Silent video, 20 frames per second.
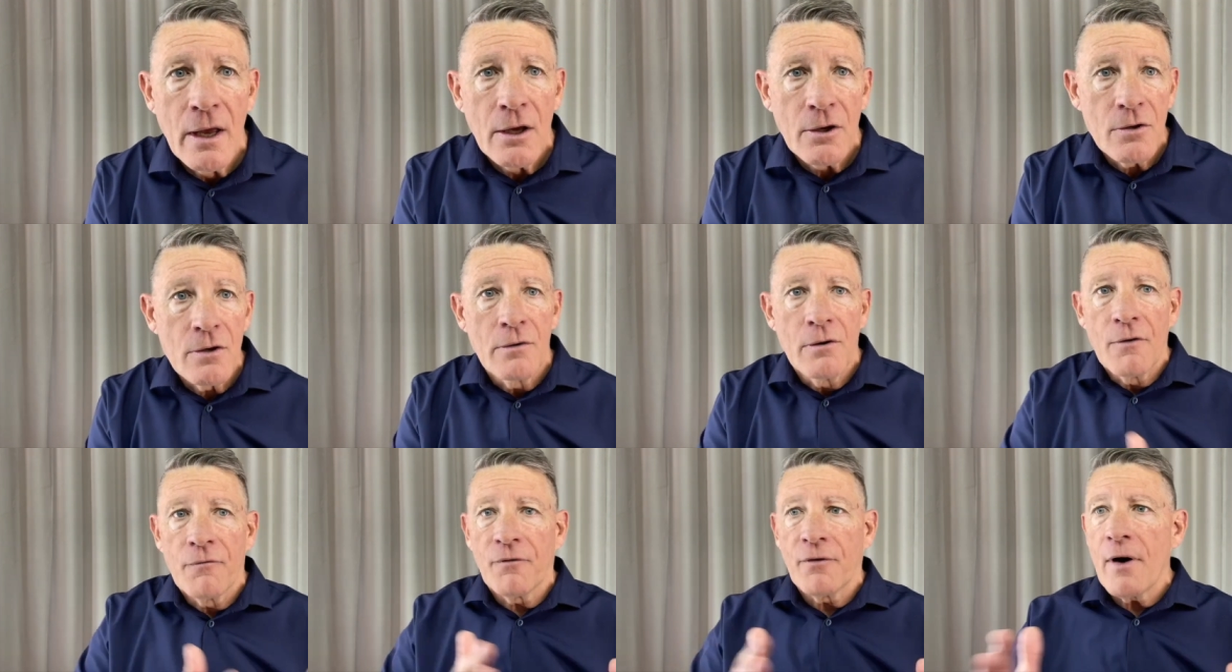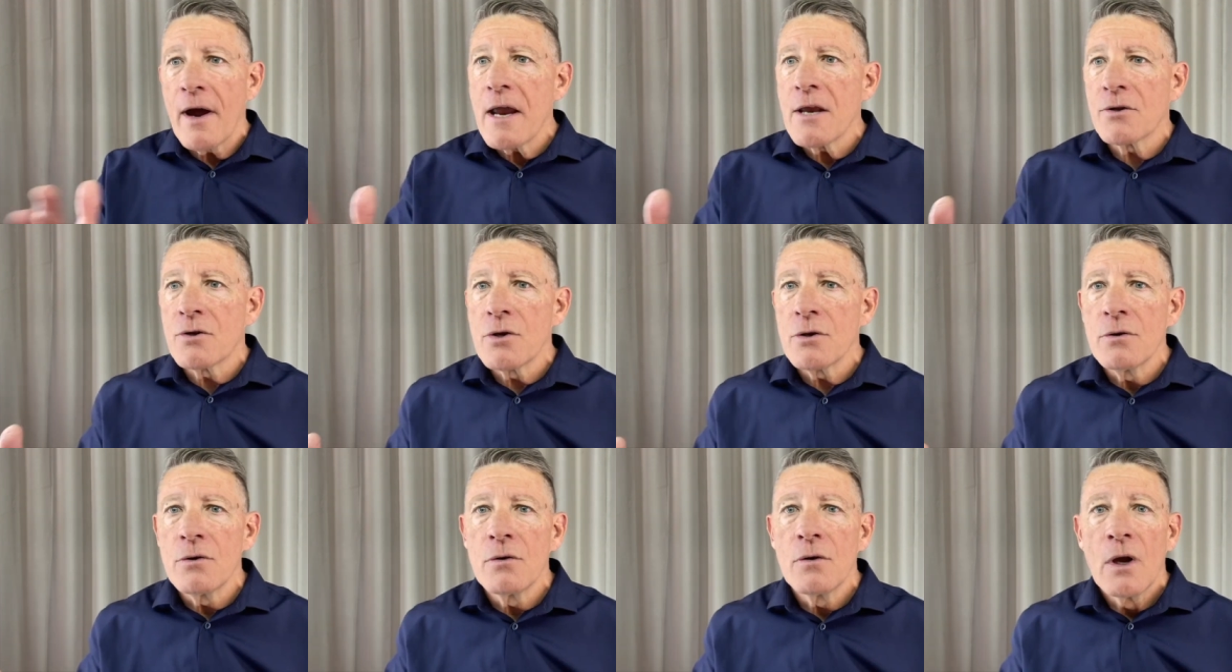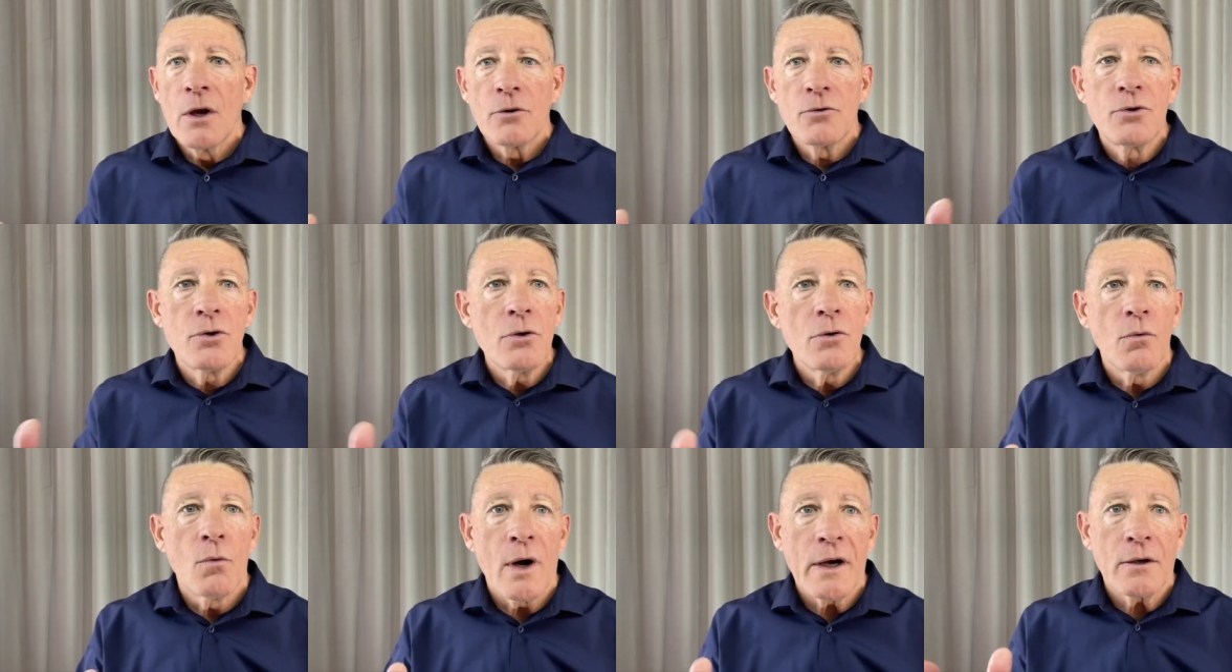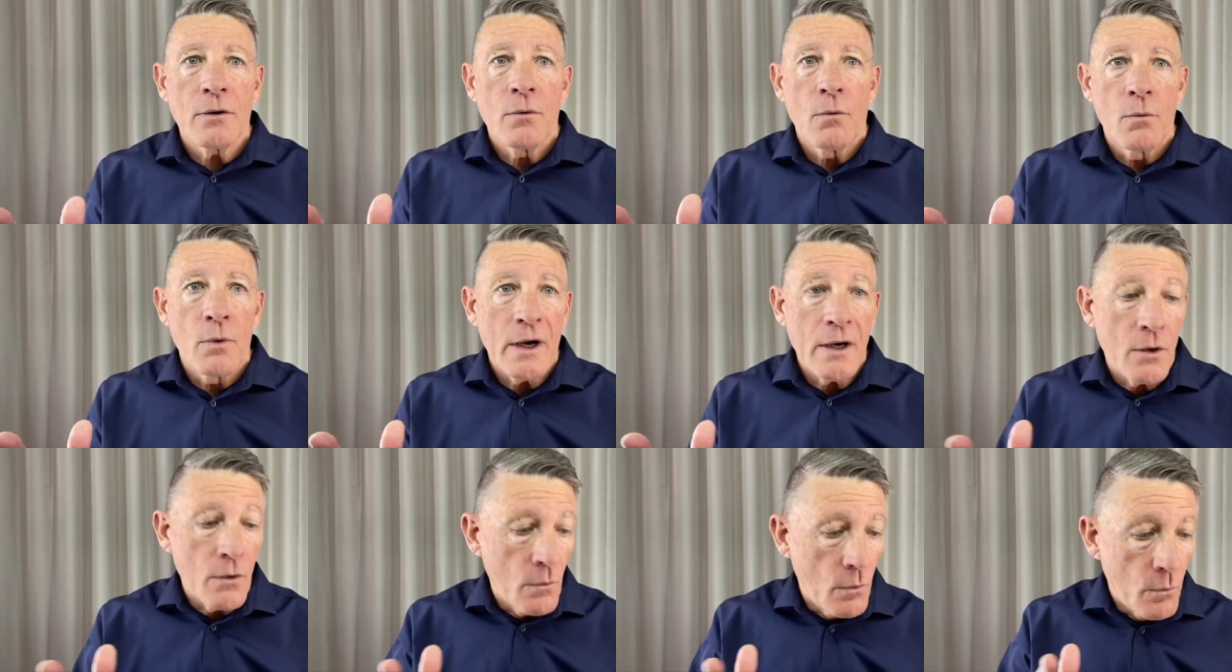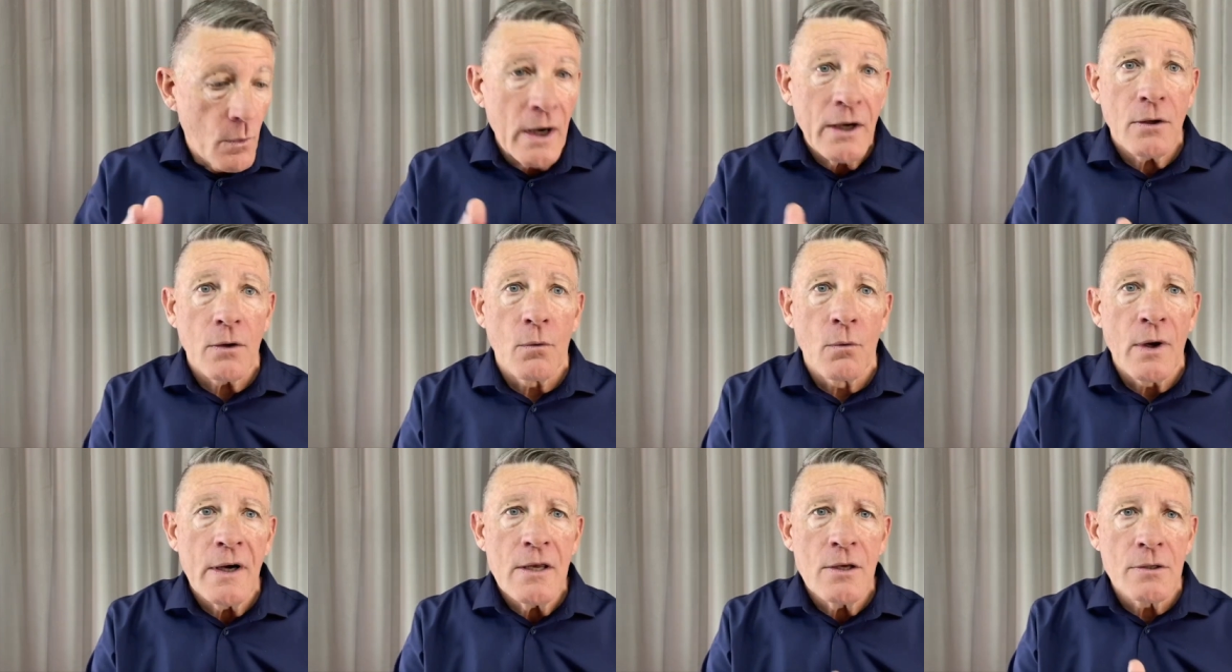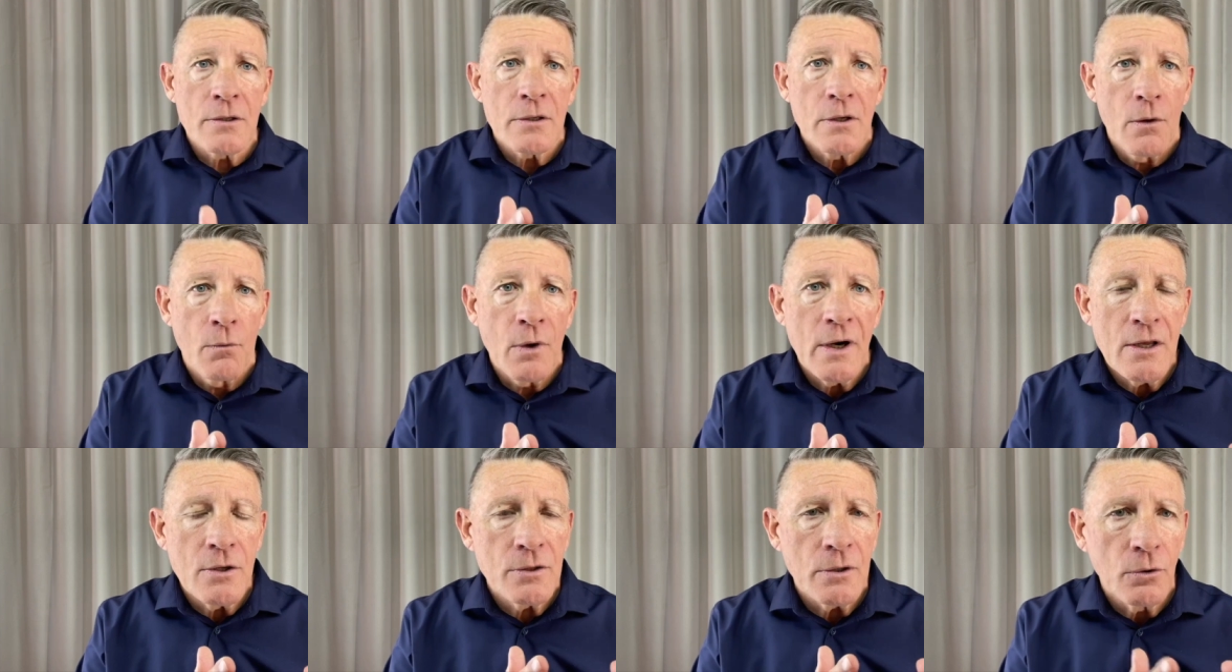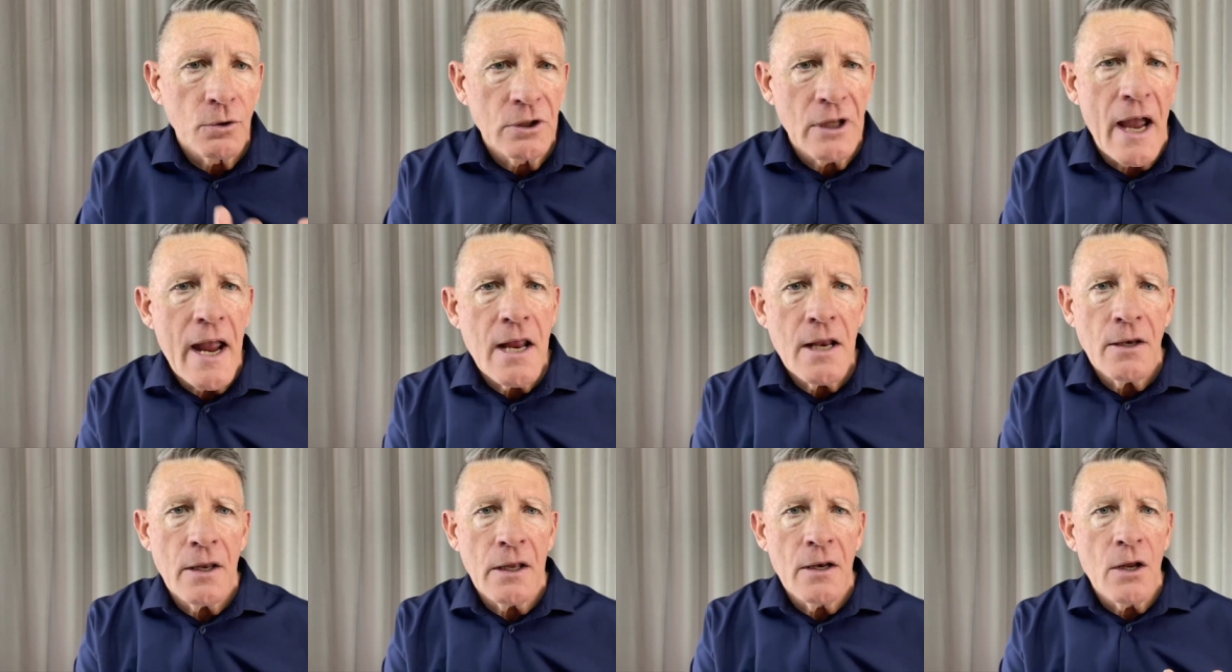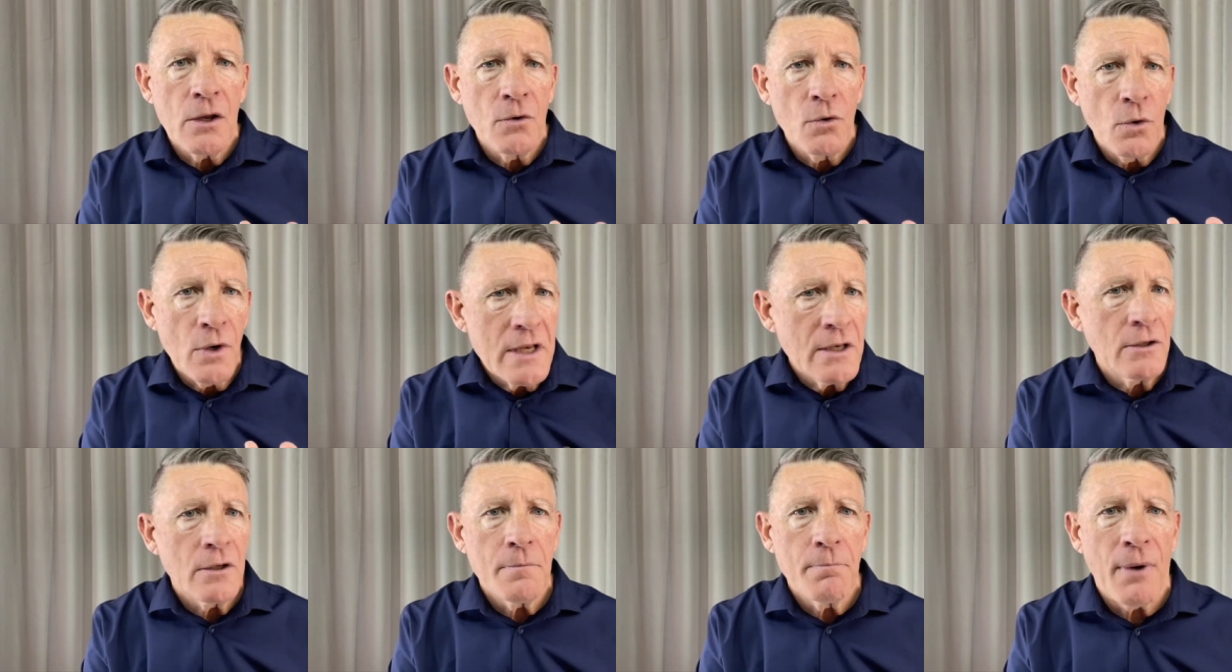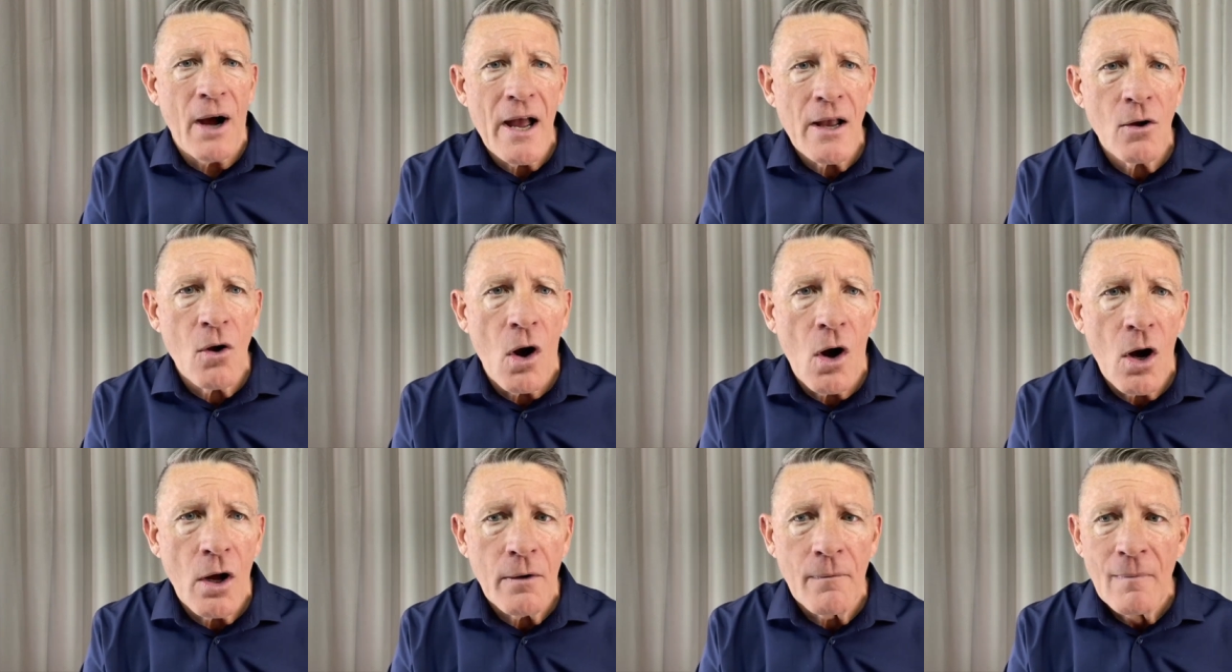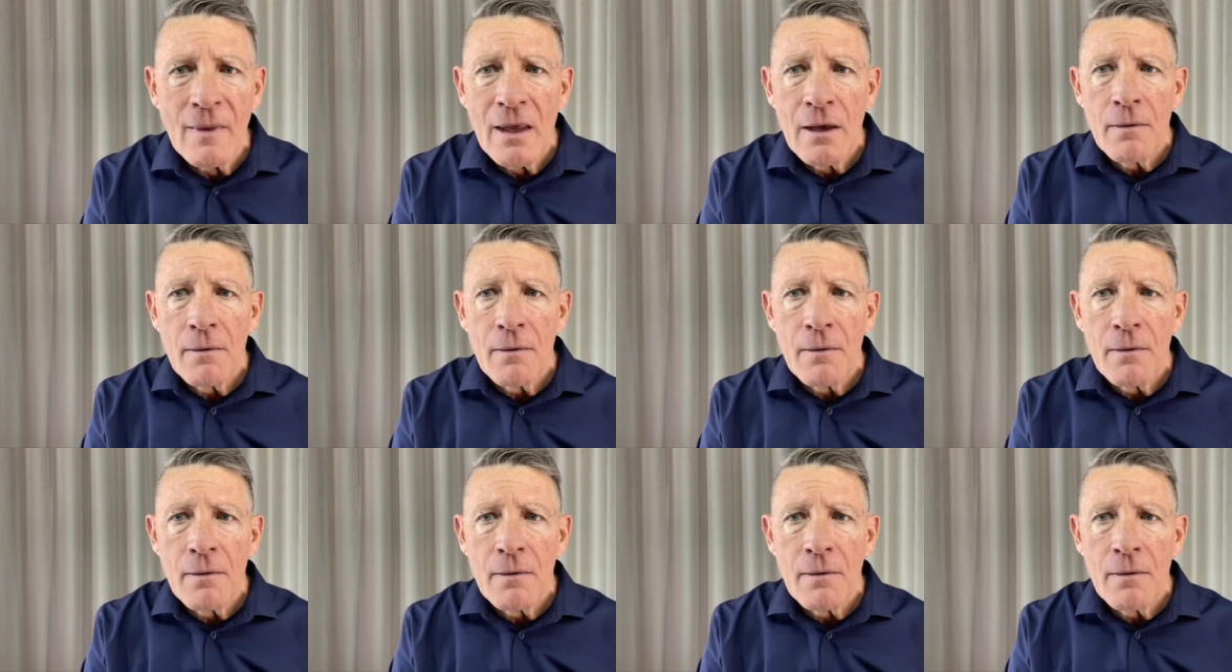You're afraid to do what, what, what, what, is, what is ordained and anointed by God.